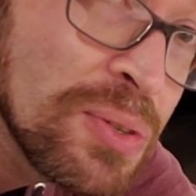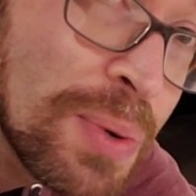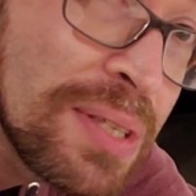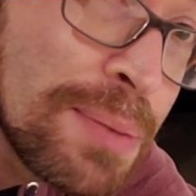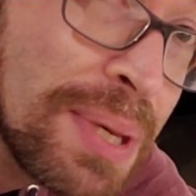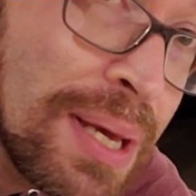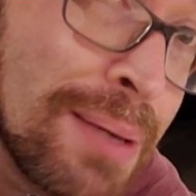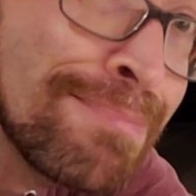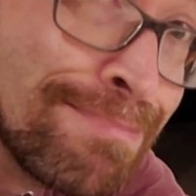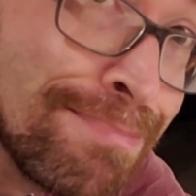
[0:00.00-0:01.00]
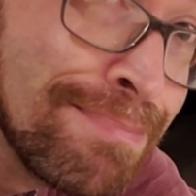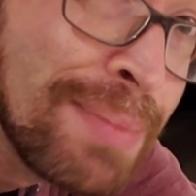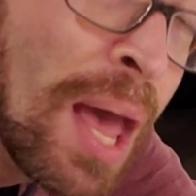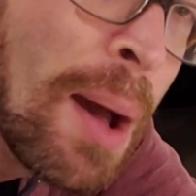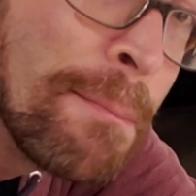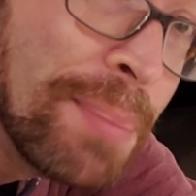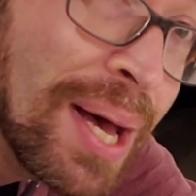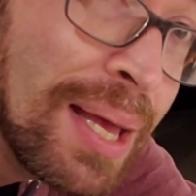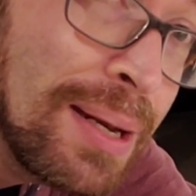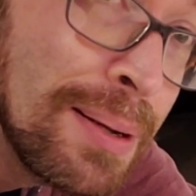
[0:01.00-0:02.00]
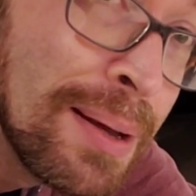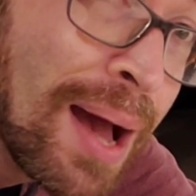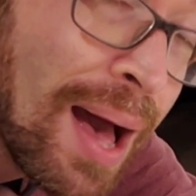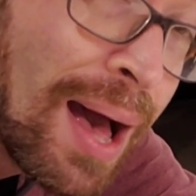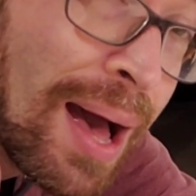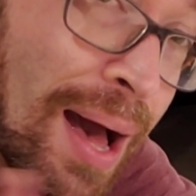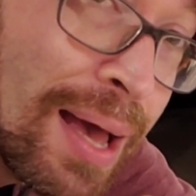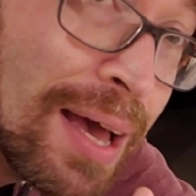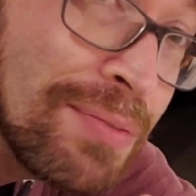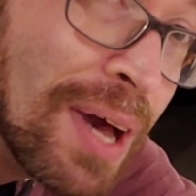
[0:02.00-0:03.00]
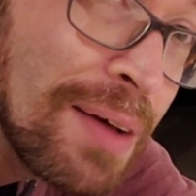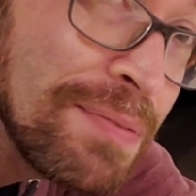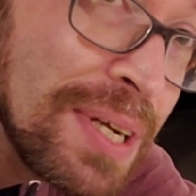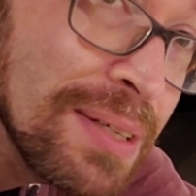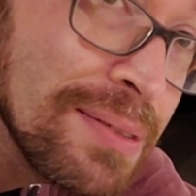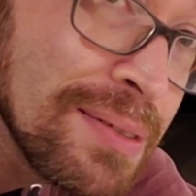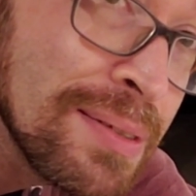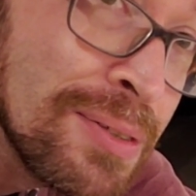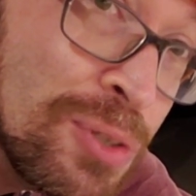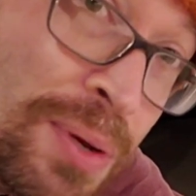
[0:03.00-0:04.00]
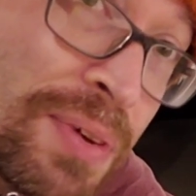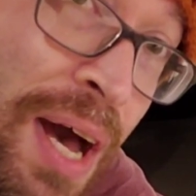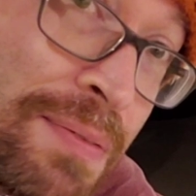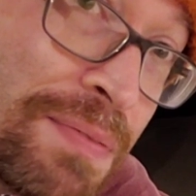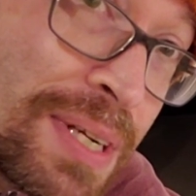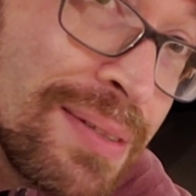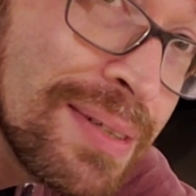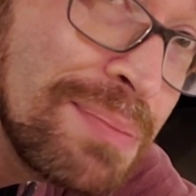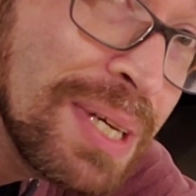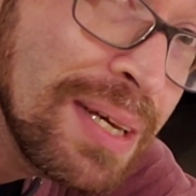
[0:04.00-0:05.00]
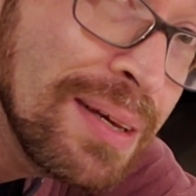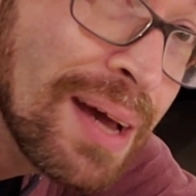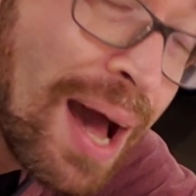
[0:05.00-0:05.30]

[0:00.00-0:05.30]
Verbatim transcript: this recipe, but I have confidence. Do you have confidence in me?